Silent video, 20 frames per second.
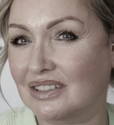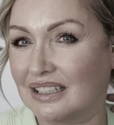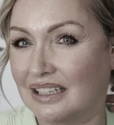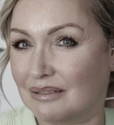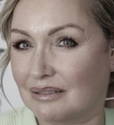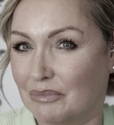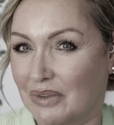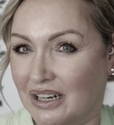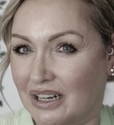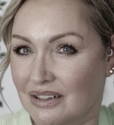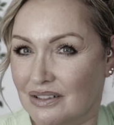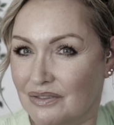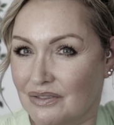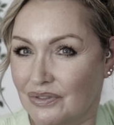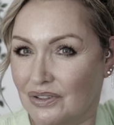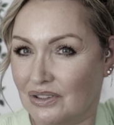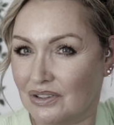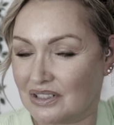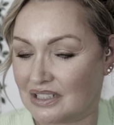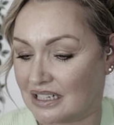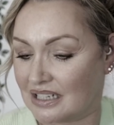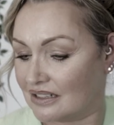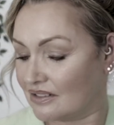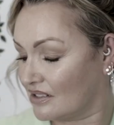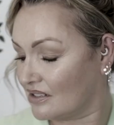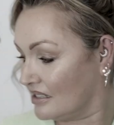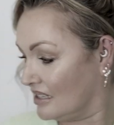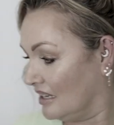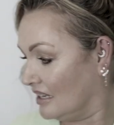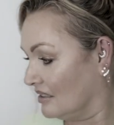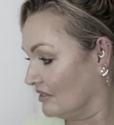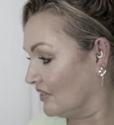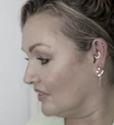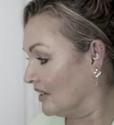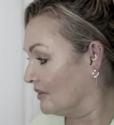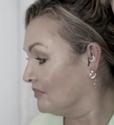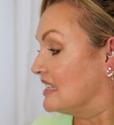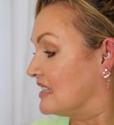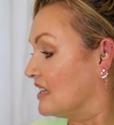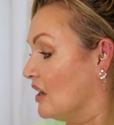at that, my hair's falling down. Isn't that lovely?
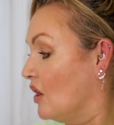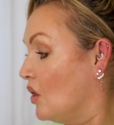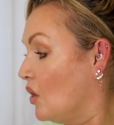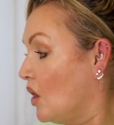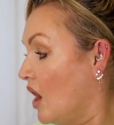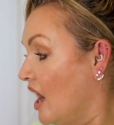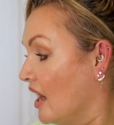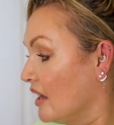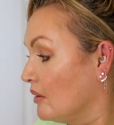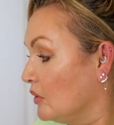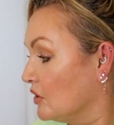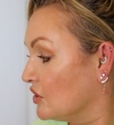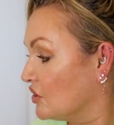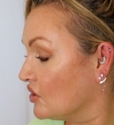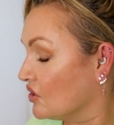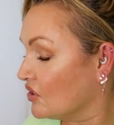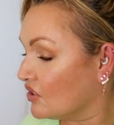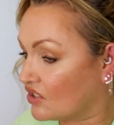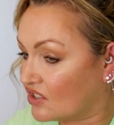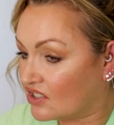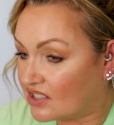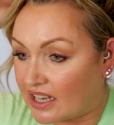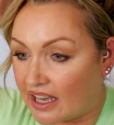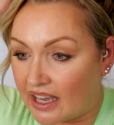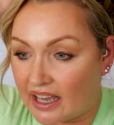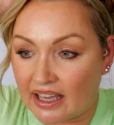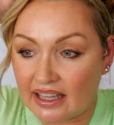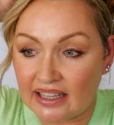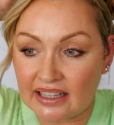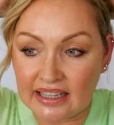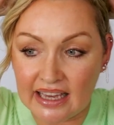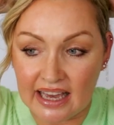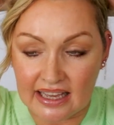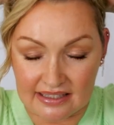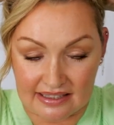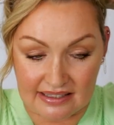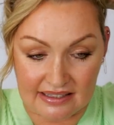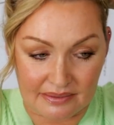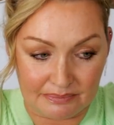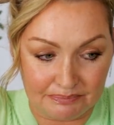So I would just say,
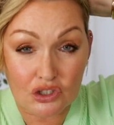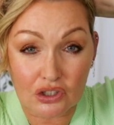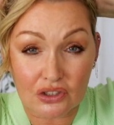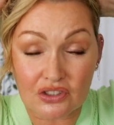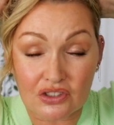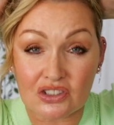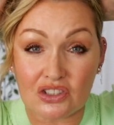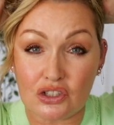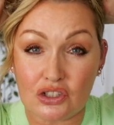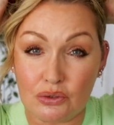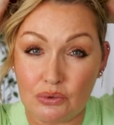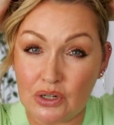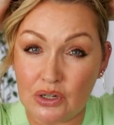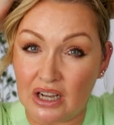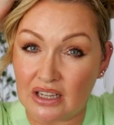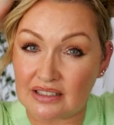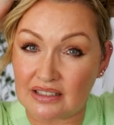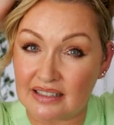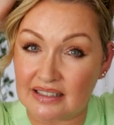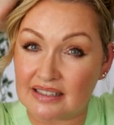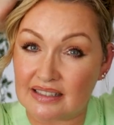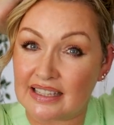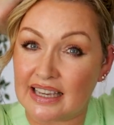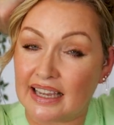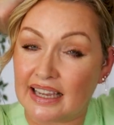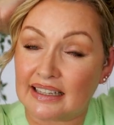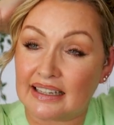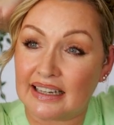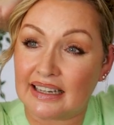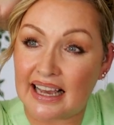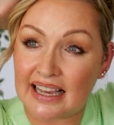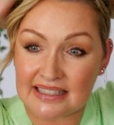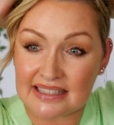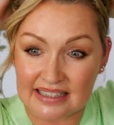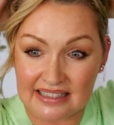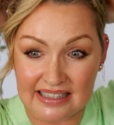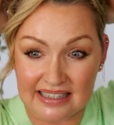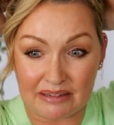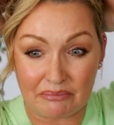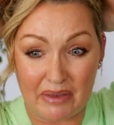yes, just do not settle. As I
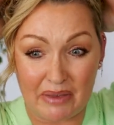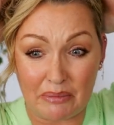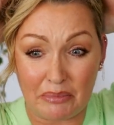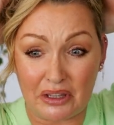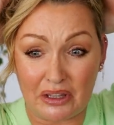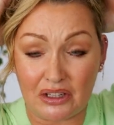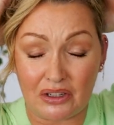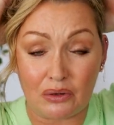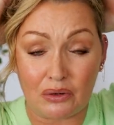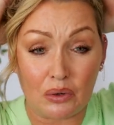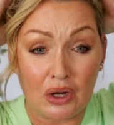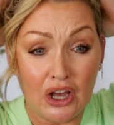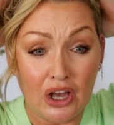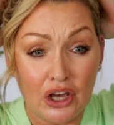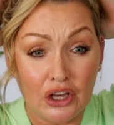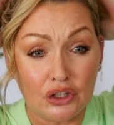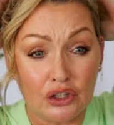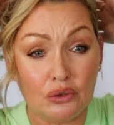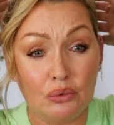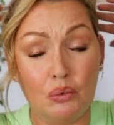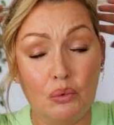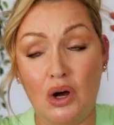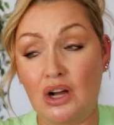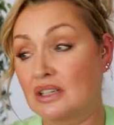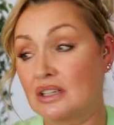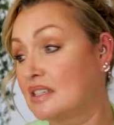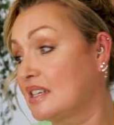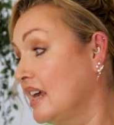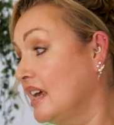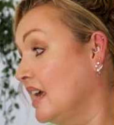said, maybe, you know, you want